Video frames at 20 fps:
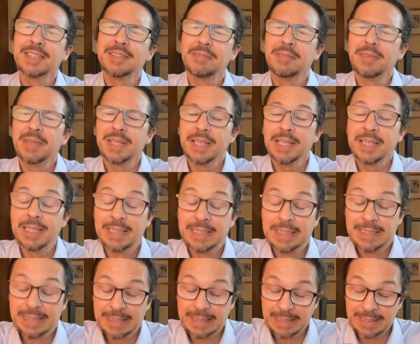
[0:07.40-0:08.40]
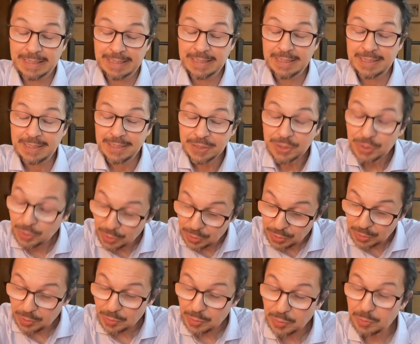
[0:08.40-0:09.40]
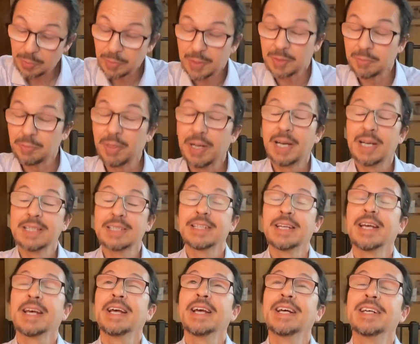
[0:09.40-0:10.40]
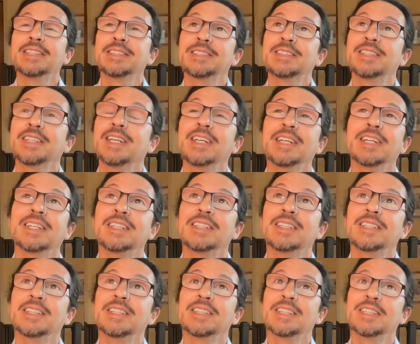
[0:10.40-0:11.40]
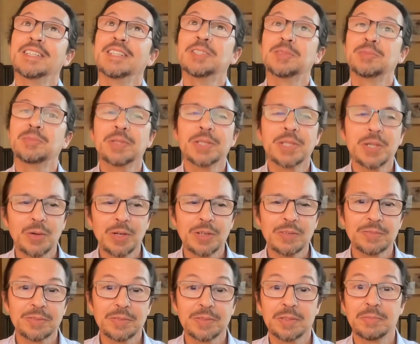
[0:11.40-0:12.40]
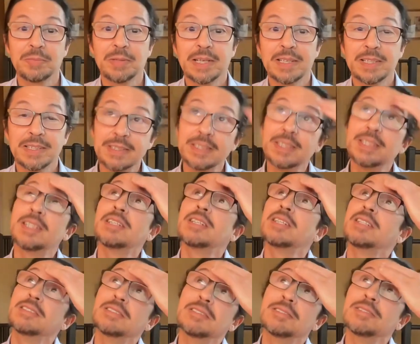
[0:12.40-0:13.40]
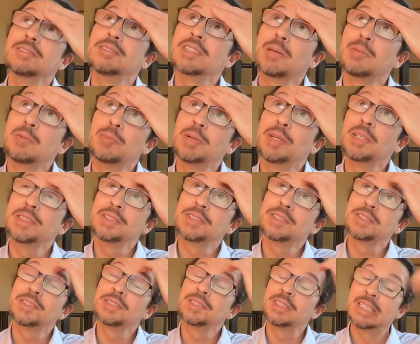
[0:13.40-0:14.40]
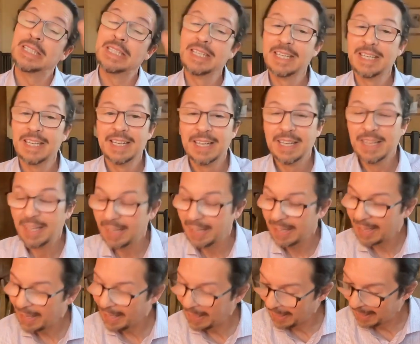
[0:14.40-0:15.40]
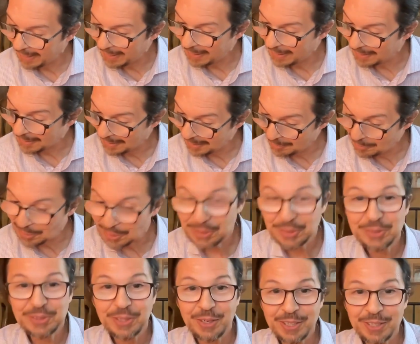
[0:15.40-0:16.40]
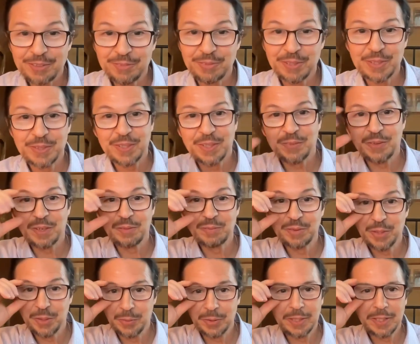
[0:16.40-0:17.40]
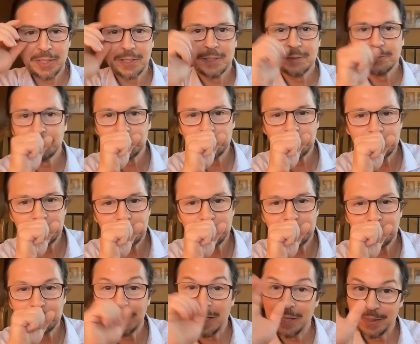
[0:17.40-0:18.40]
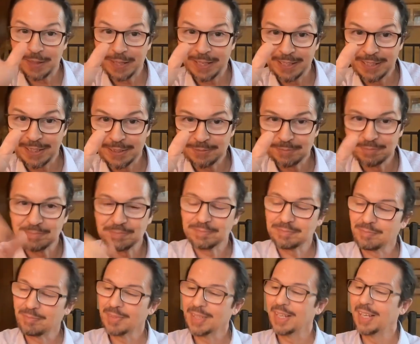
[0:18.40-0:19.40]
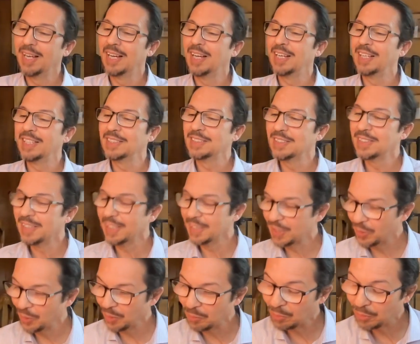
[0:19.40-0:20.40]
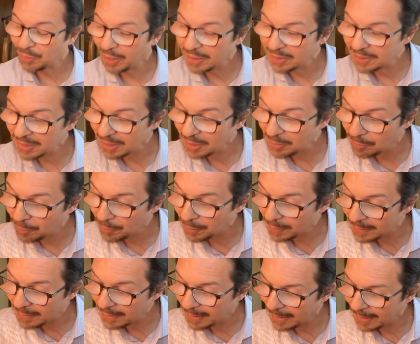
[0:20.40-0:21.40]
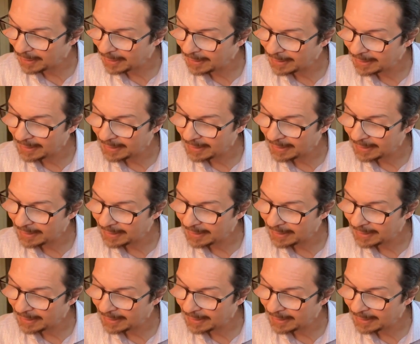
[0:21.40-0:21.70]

of the YouTube and podcast. And it's been going for about a year and a couple of months, and I'm starting to figure out what I'm doing here, I think. It's an ongoing project, but and